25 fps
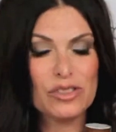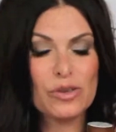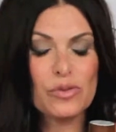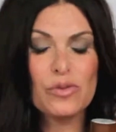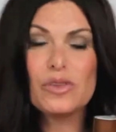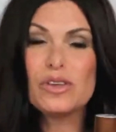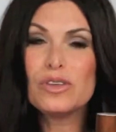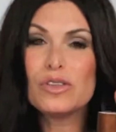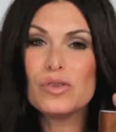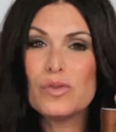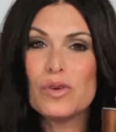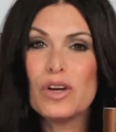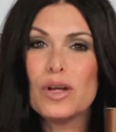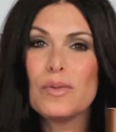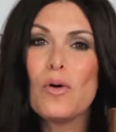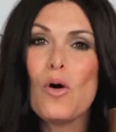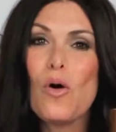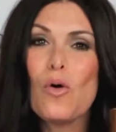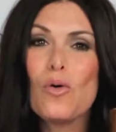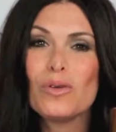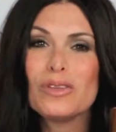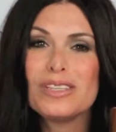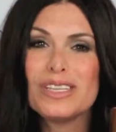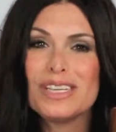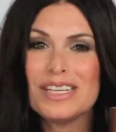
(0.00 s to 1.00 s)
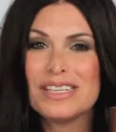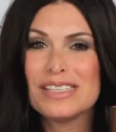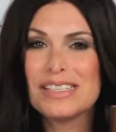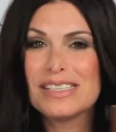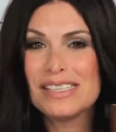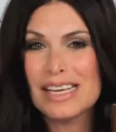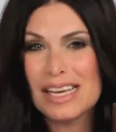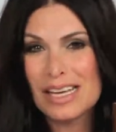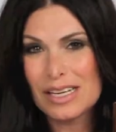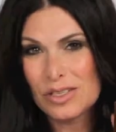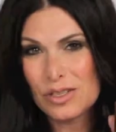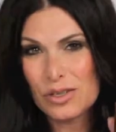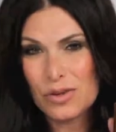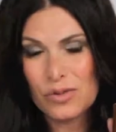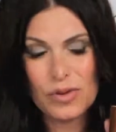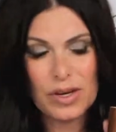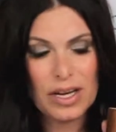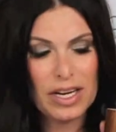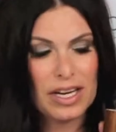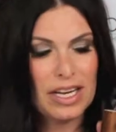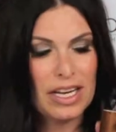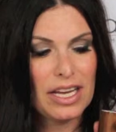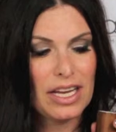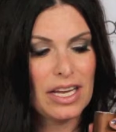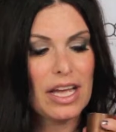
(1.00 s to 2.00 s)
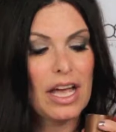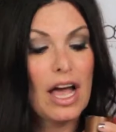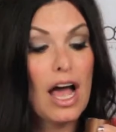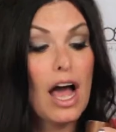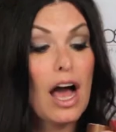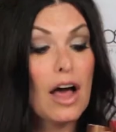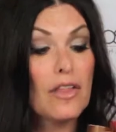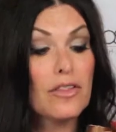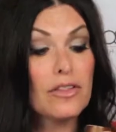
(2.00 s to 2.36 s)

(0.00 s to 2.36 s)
So this one I'm holding is Santorini.